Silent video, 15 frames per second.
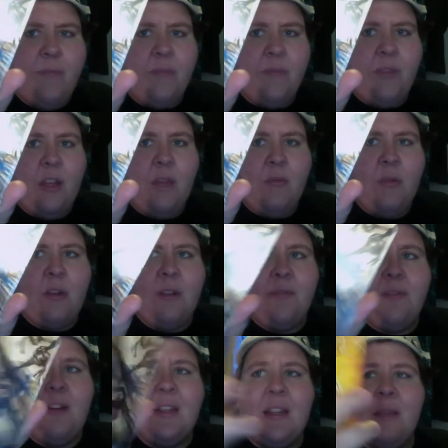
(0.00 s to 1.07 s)
It would
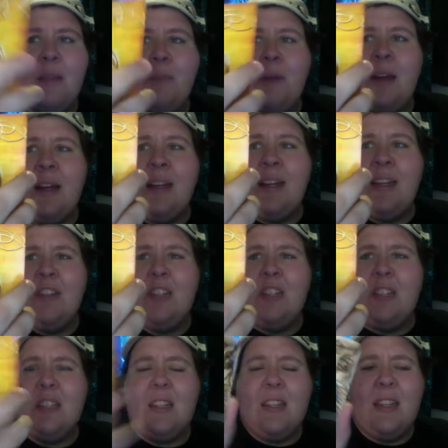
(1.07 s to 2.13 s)
affect the backing
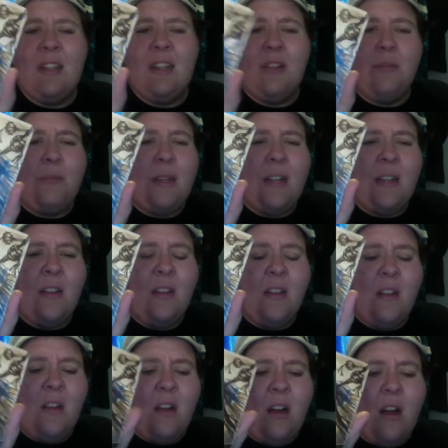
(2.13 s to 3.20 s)
just a little bit.
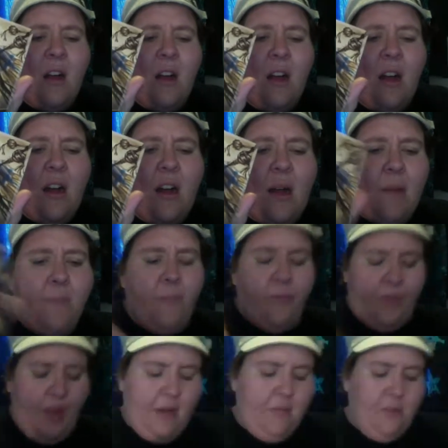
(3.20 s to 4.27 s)

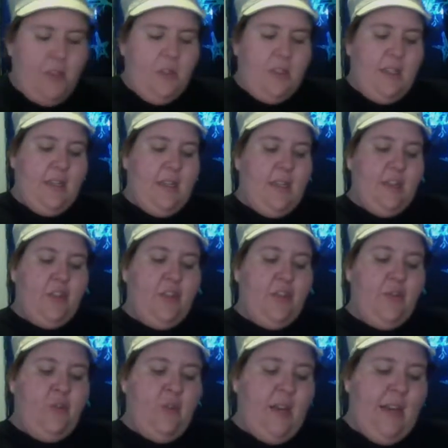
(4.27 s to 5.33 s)
I'm choosing not
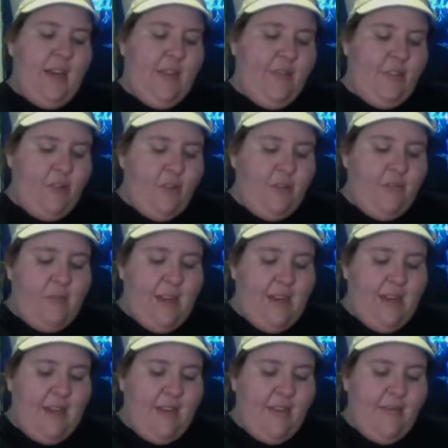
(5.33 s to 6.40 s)
to. I haven't trimmed
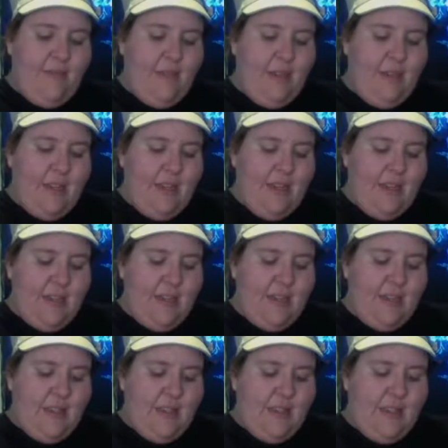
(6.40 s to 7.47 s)
any of my
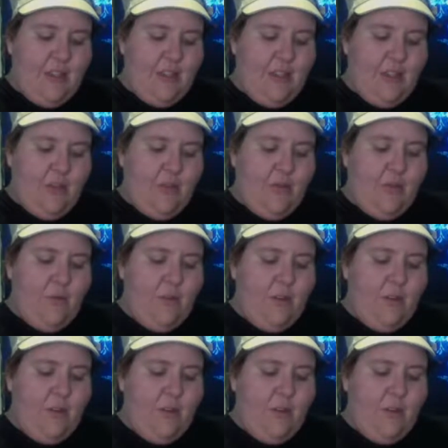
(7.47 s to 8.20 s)
decks, so,